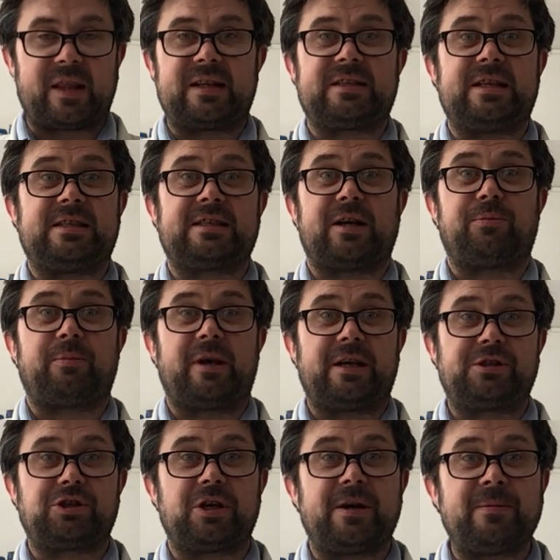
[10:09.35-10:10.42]
detailed
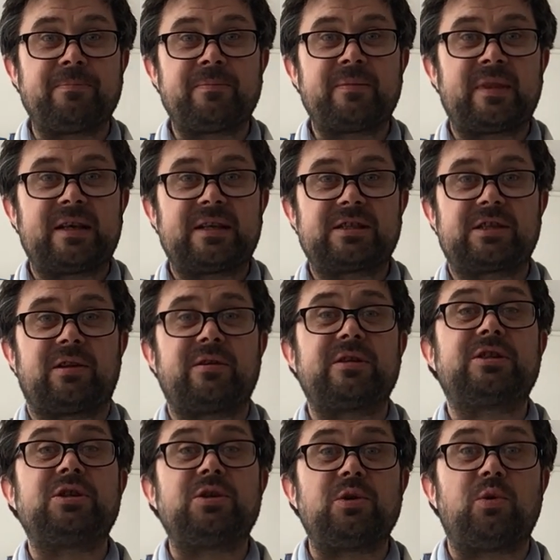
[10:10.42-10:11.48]
picture, so long
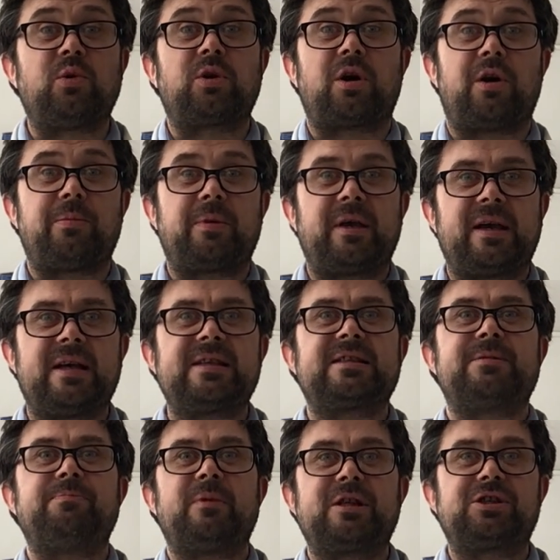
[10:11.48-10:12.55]
as you're copying as
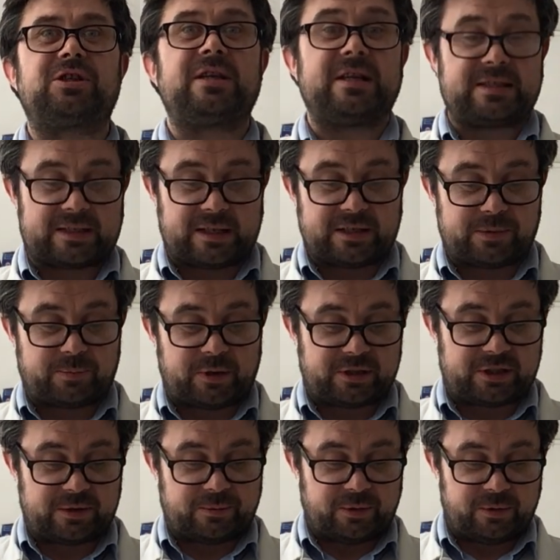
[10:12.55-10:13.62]
much detail as
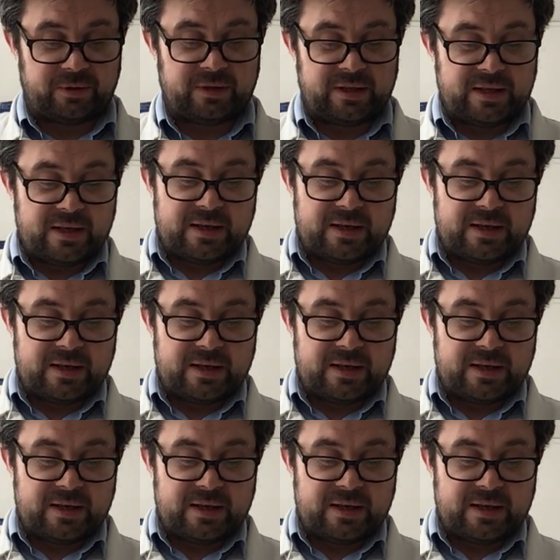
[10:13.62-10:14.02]
possible.